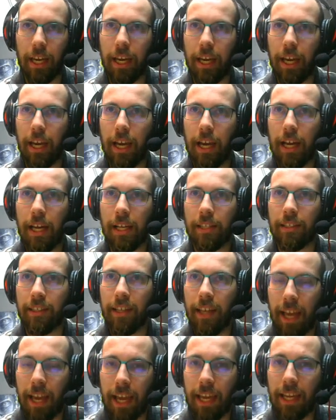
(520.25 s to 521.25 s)
He
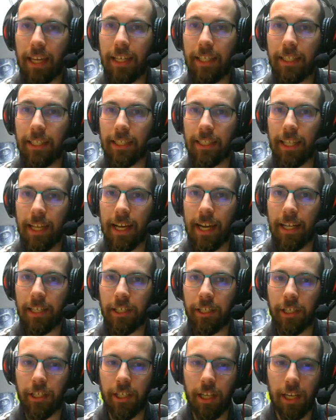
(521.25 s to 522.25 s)
had an
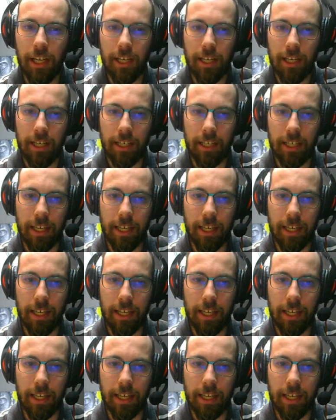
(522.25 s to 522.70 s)
Aegislash.